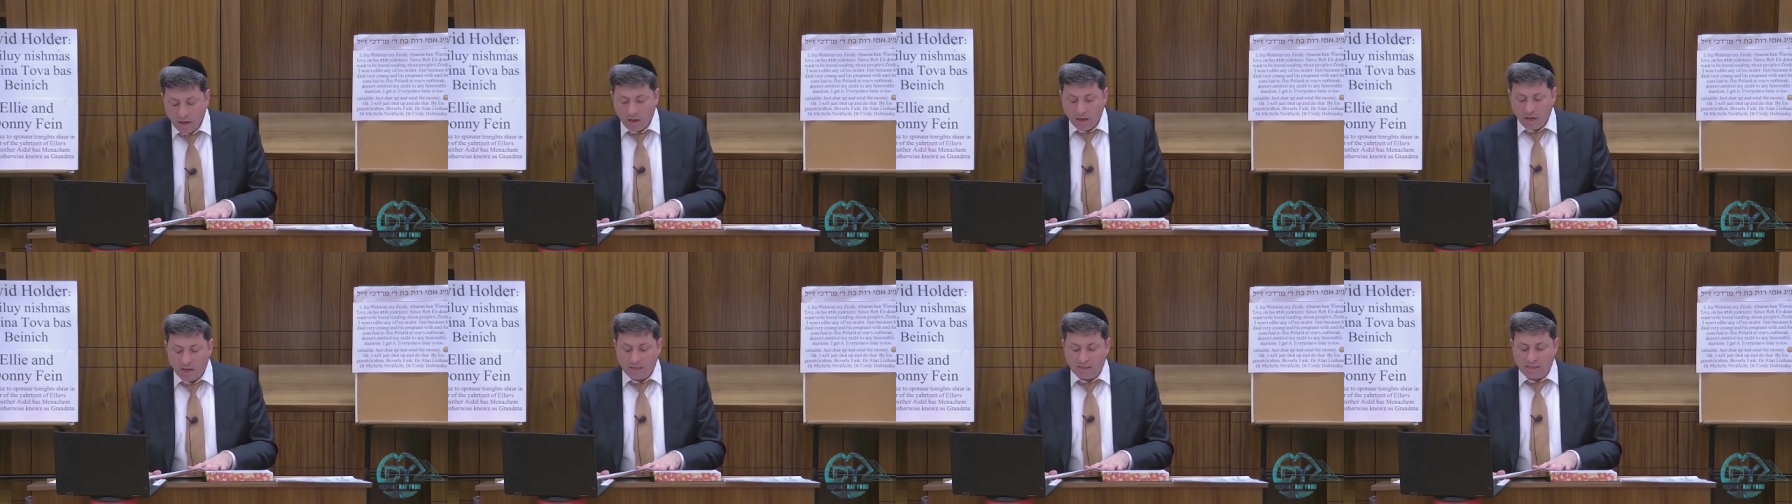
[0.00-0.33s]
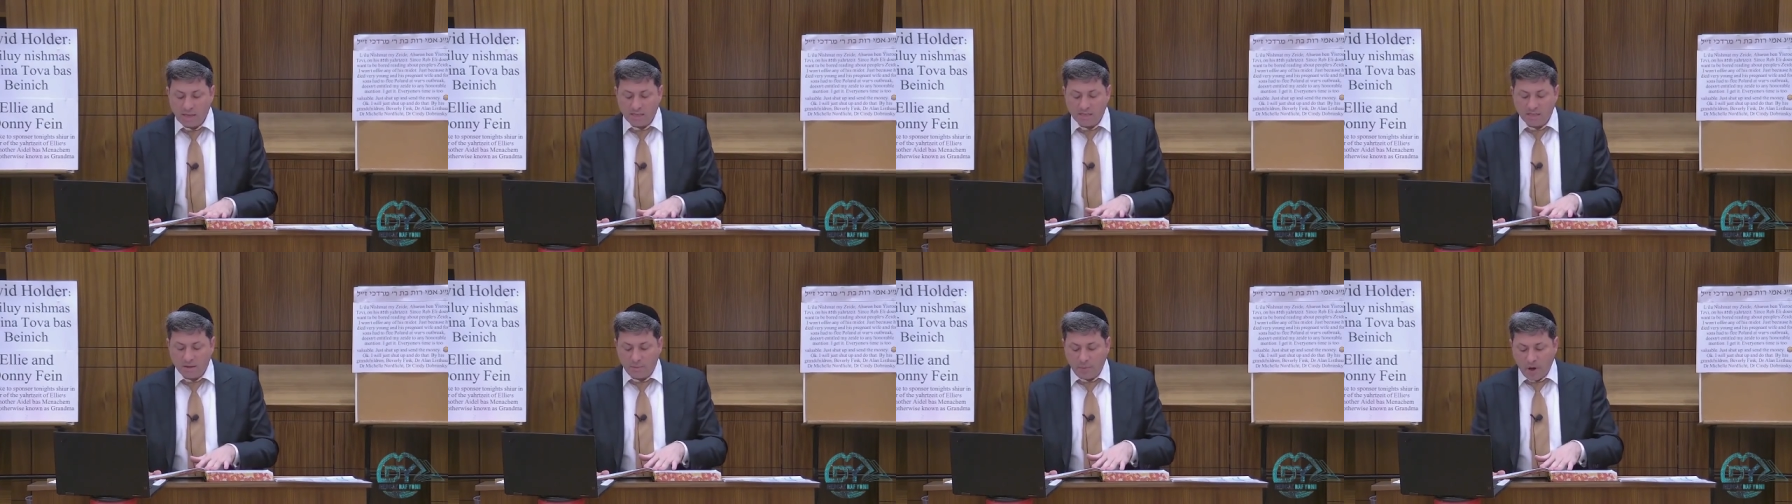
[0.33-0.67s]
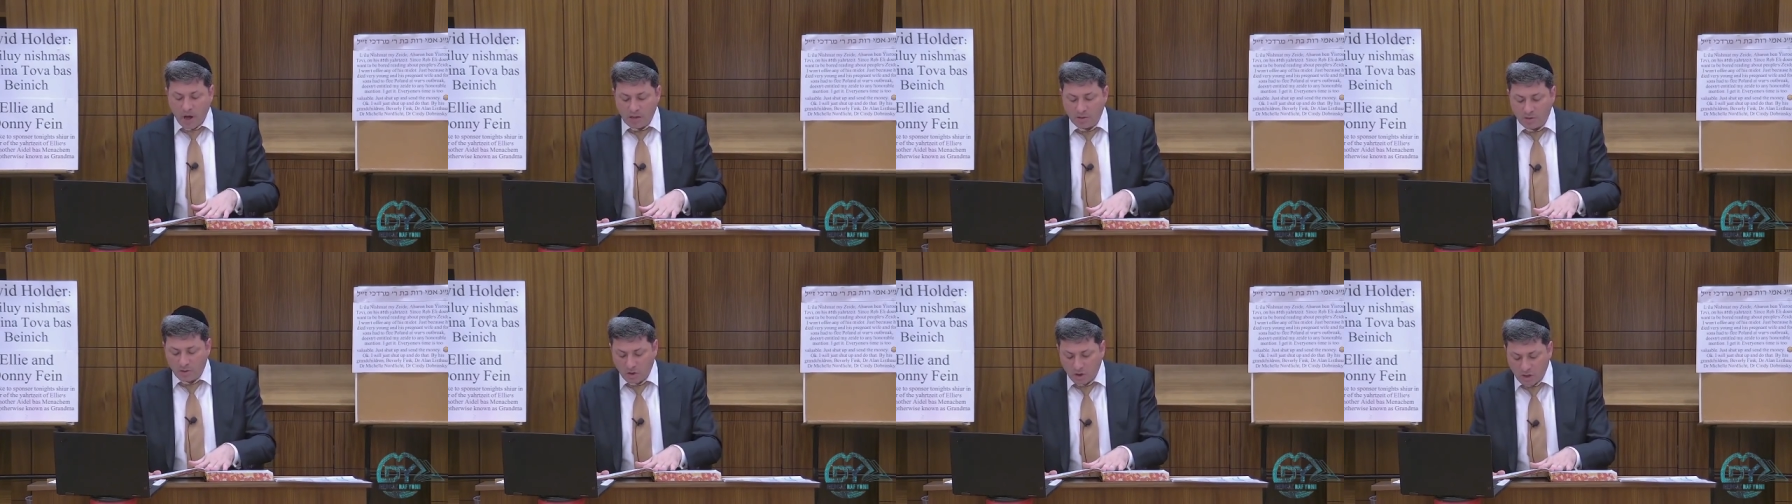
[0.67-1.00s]
It says in the
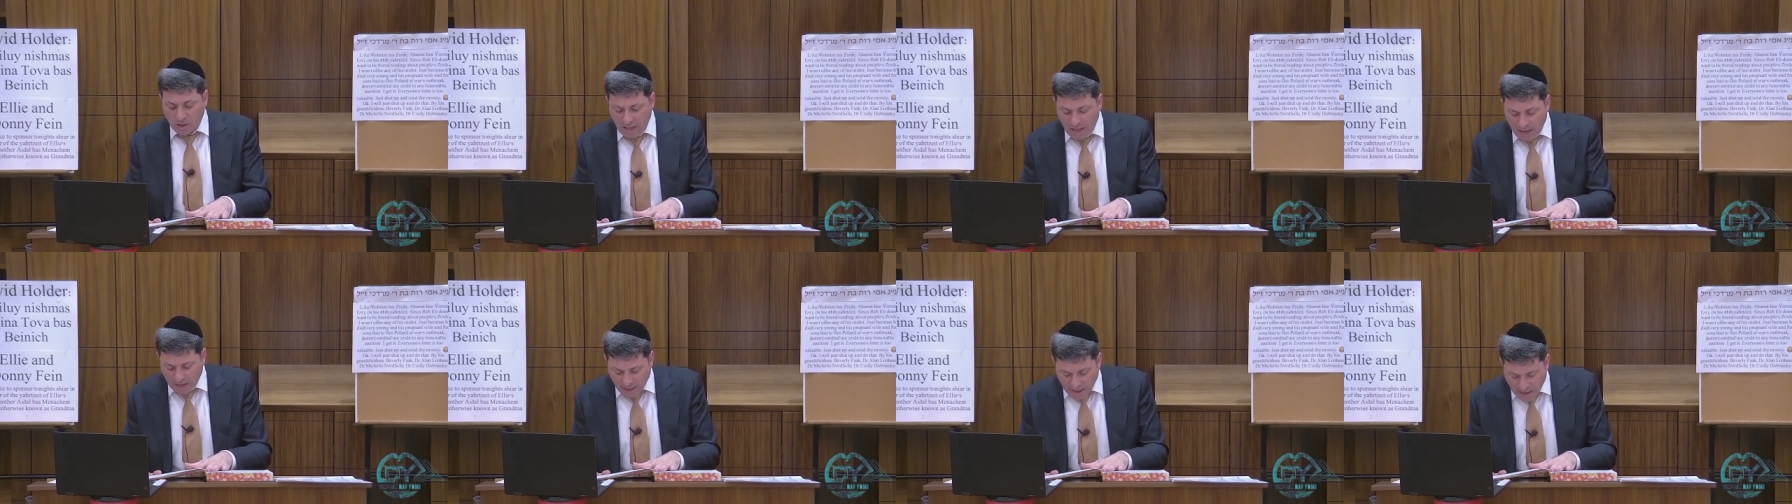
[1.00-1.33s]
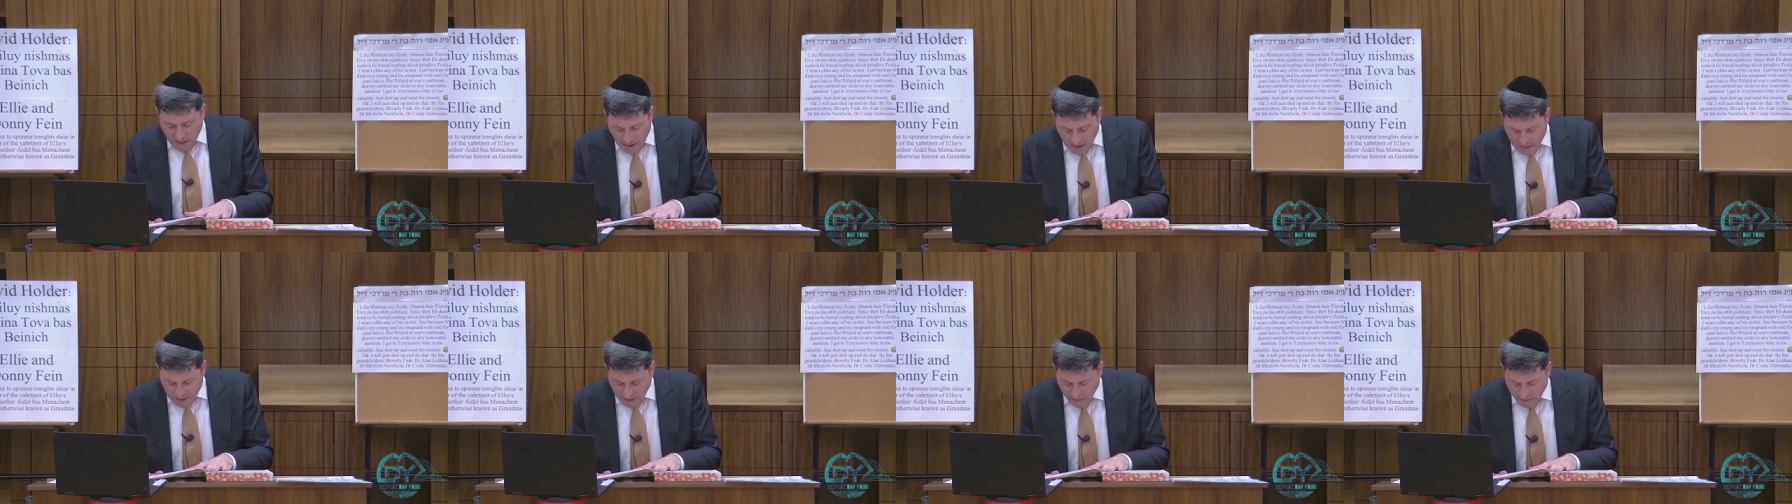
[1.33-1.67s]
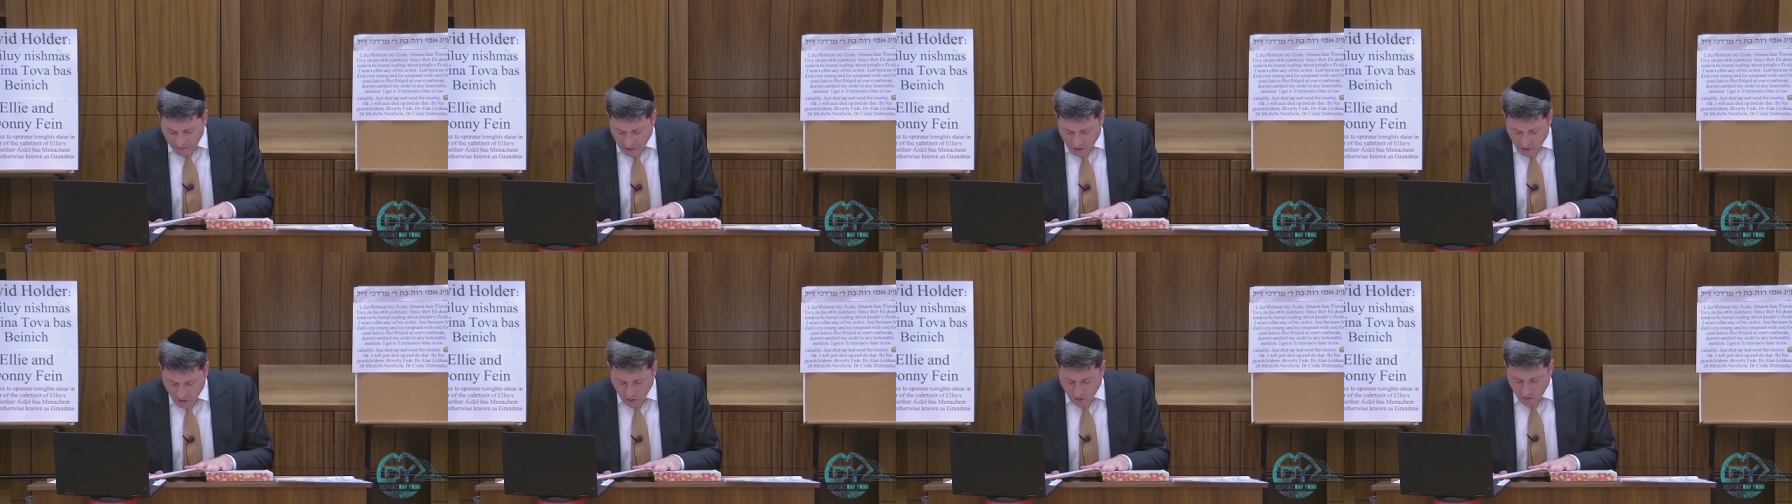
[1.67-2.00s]
pasuk,
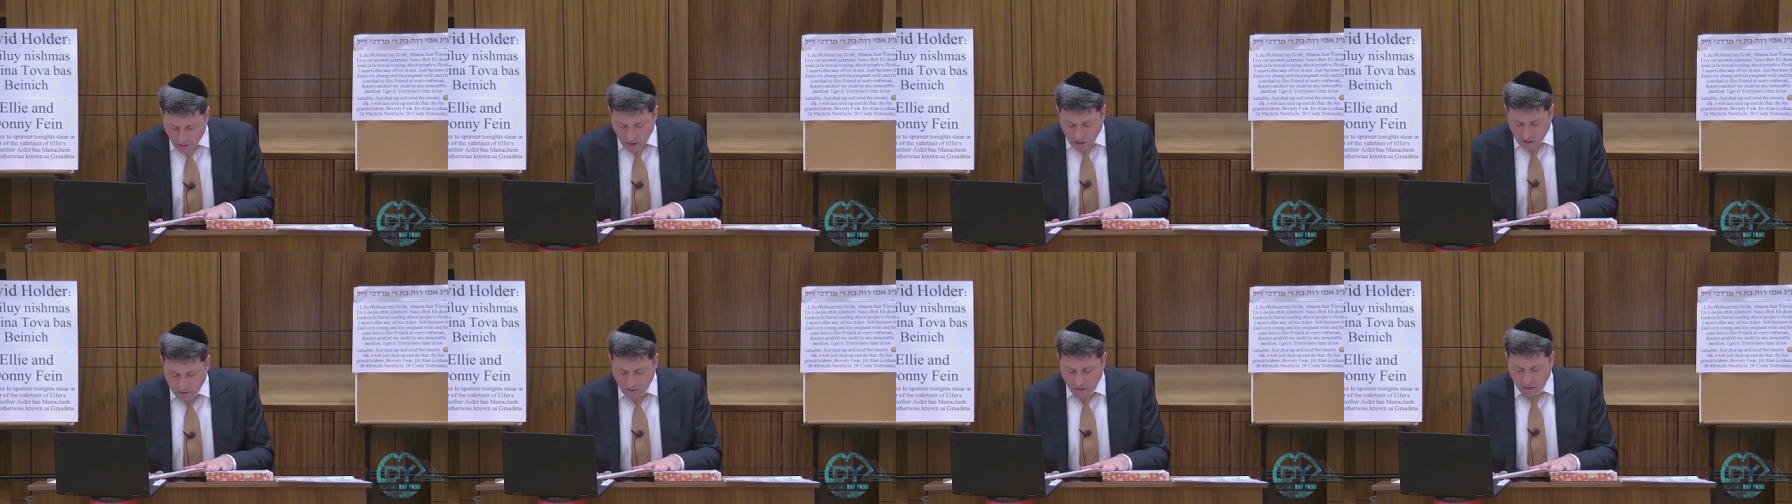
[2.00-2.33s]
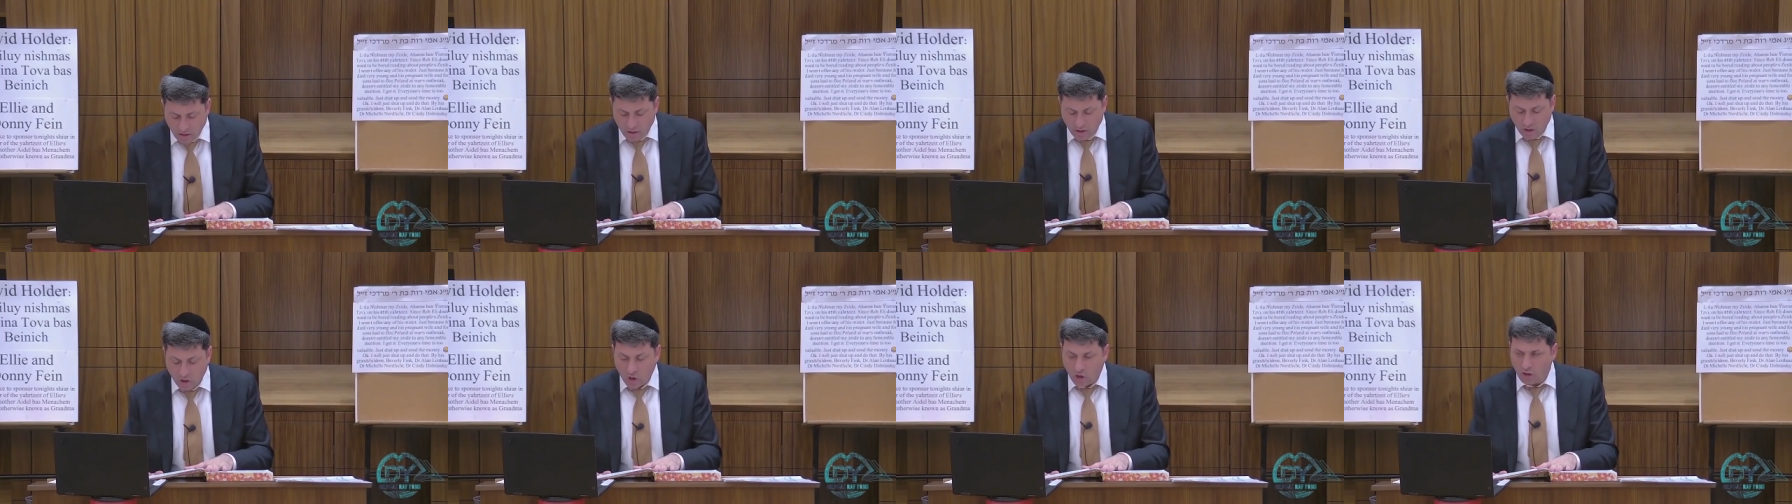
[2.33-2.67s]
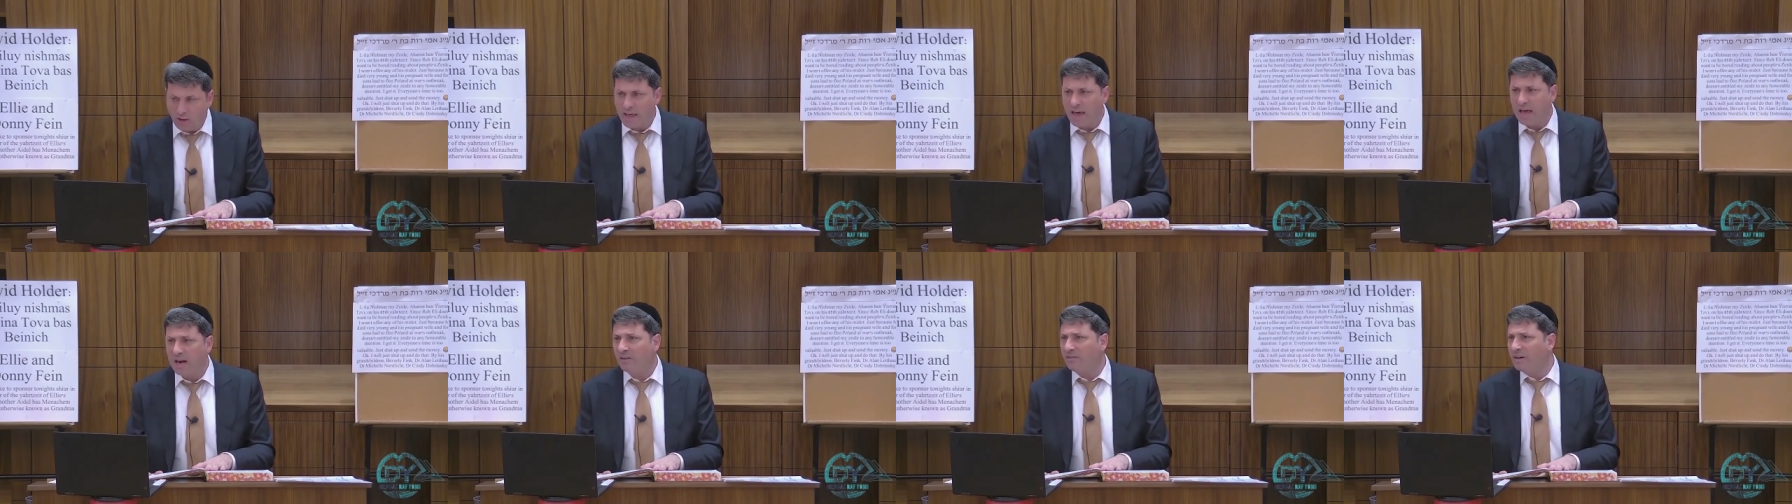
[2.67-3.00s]
"Lakelev You're
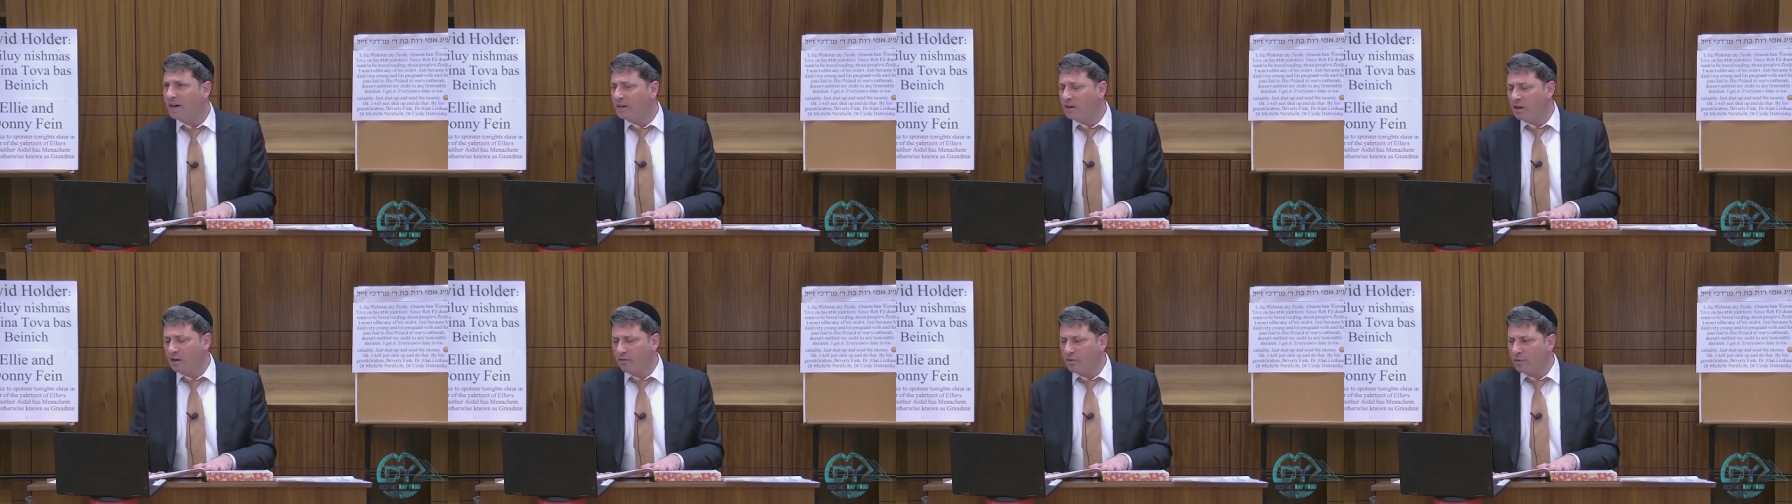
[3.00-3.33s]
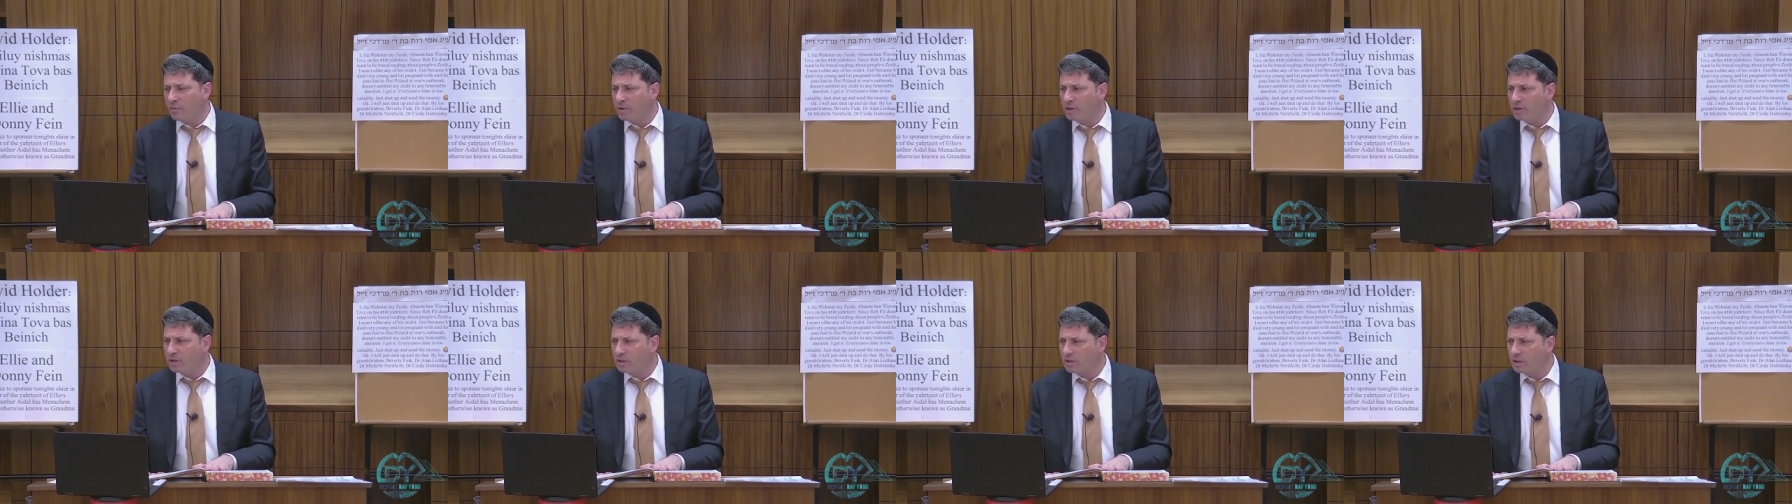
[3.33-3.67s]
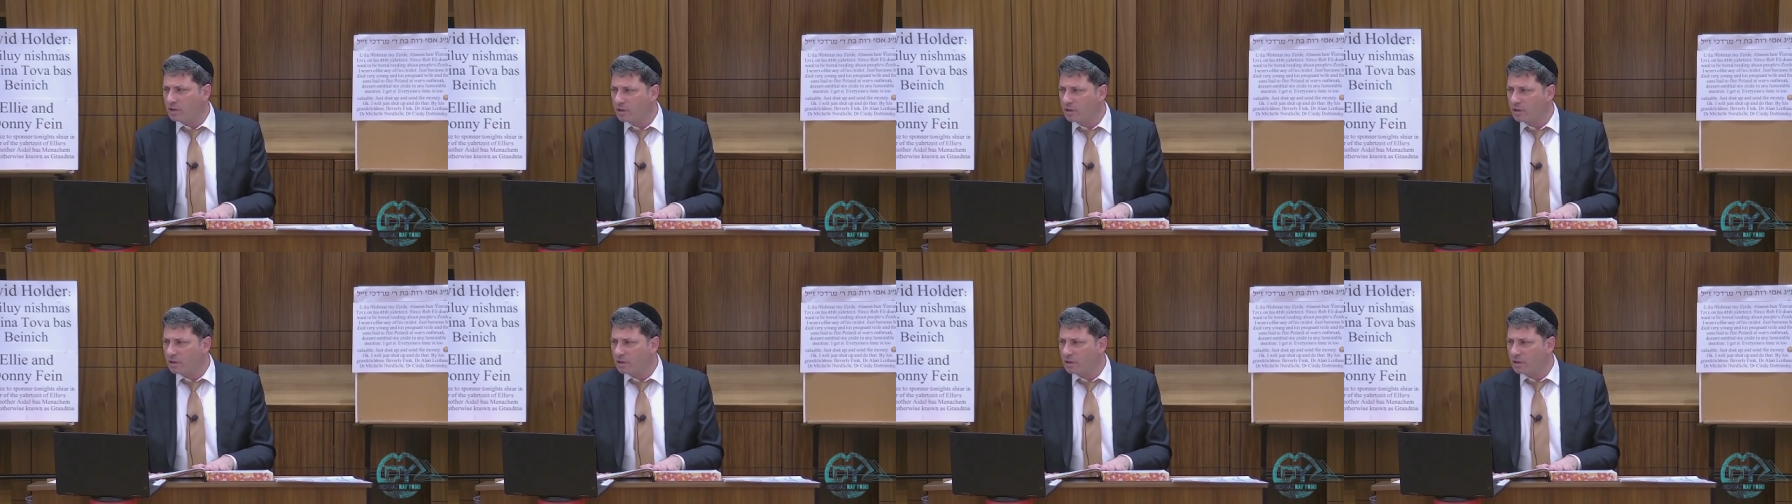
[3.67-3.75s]
allowed to have anah from it.